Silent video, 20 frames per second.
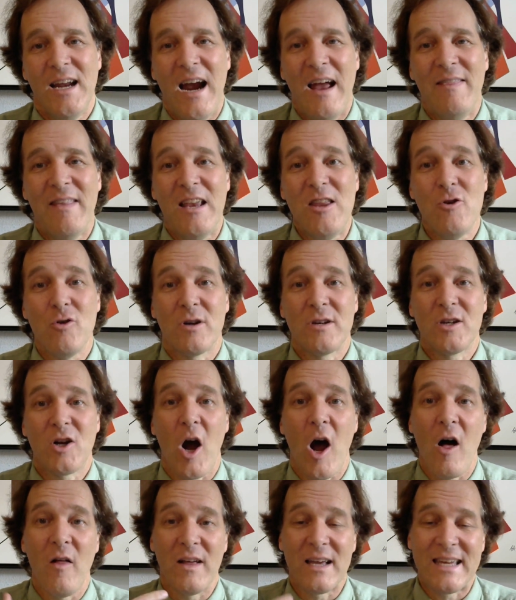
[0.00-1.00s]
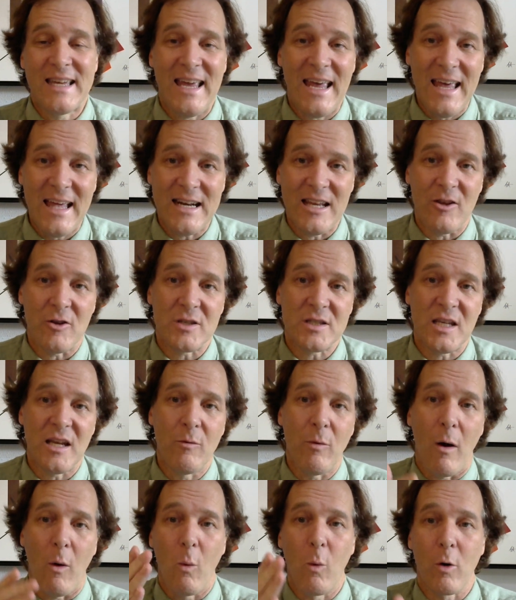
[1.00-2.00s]
and then you call again and you
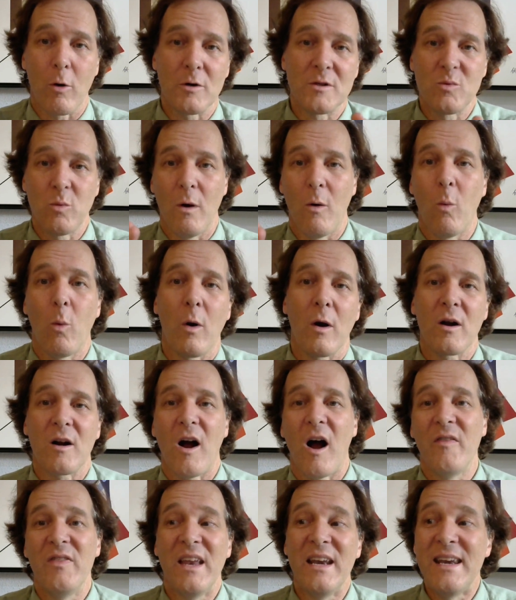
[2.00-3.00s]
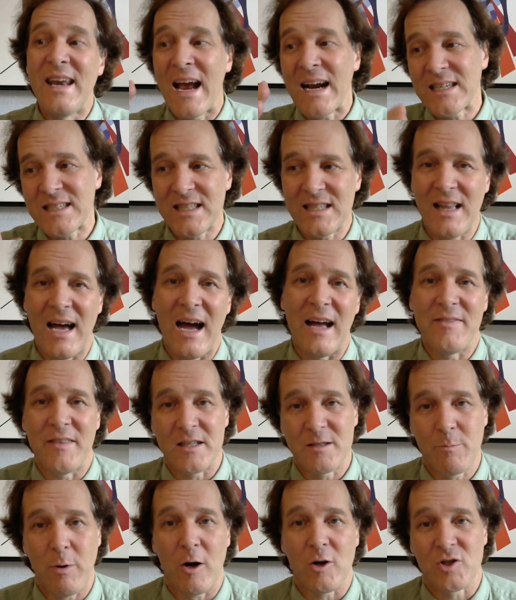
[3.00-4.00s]
see what words will work on the next slot
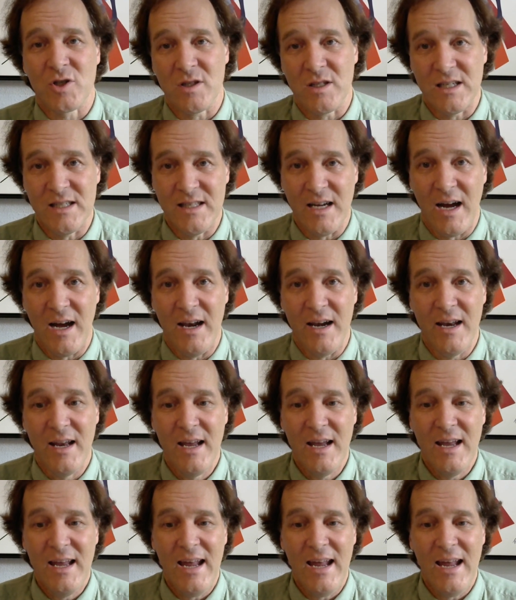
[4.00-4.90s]
that's partially done.